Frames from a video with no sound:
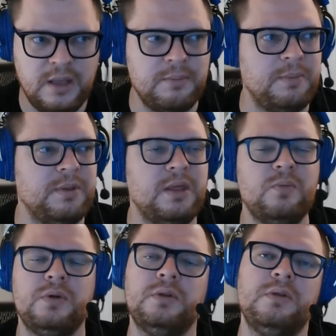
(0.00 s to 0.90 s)
Maybe they
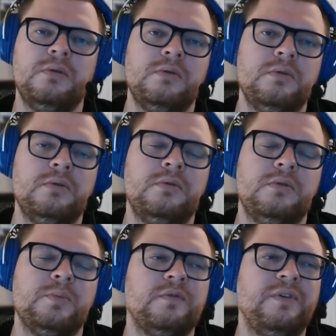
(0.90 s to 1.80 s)
want you
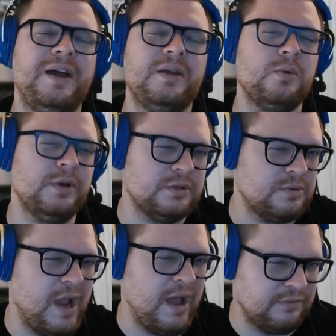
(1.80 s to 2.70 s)
to provide a quick
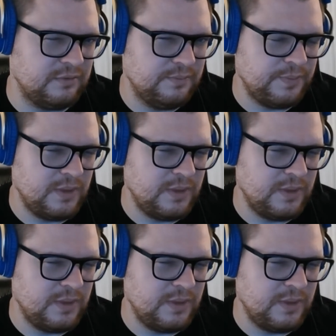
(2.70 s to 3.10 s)
draft.